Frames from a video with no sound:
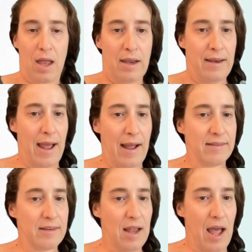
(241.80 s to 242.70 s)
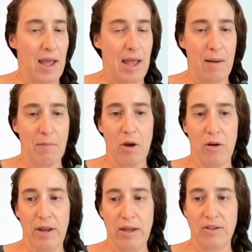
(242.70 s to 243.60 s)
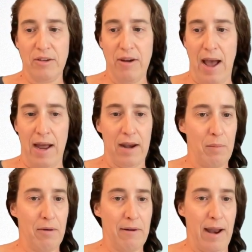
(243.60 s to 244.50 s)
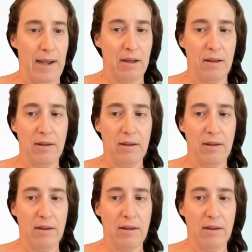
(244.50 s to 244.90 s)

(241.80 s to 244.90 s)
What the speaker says: Next, I am going to add a perennial